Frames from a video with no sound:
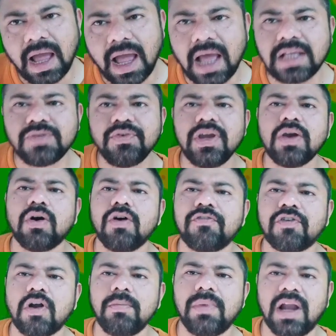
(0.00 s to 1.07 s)
as we go
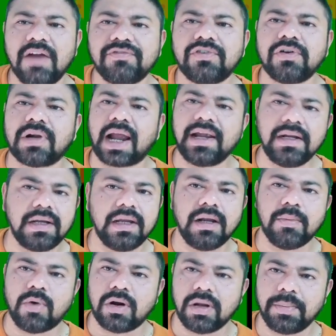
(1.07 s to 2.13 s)
from left to right in
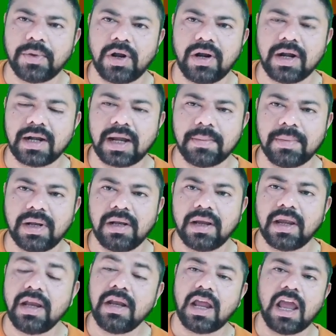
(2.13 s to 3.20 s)
a modern periodic table
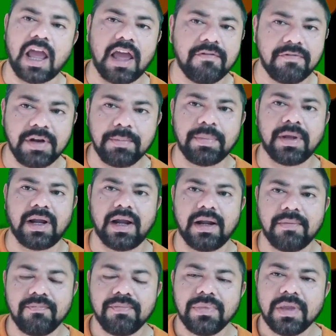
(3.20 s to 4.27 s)
in every
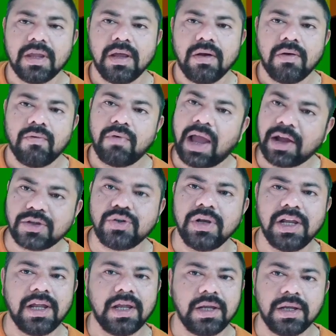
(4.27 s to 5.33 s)
period,
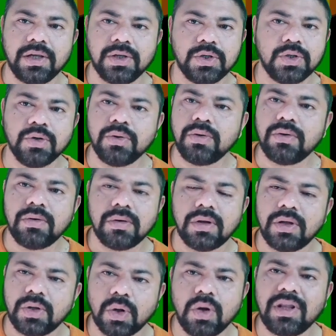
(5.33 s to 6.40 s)
actually you
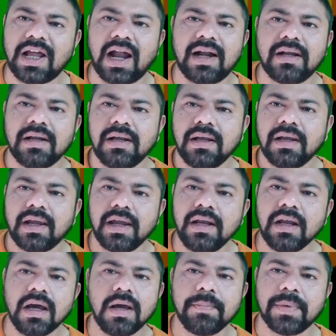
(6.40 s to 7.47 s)
know that
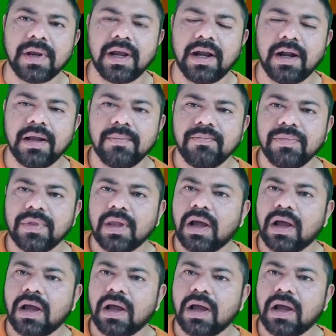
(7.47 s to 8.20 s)
in a period,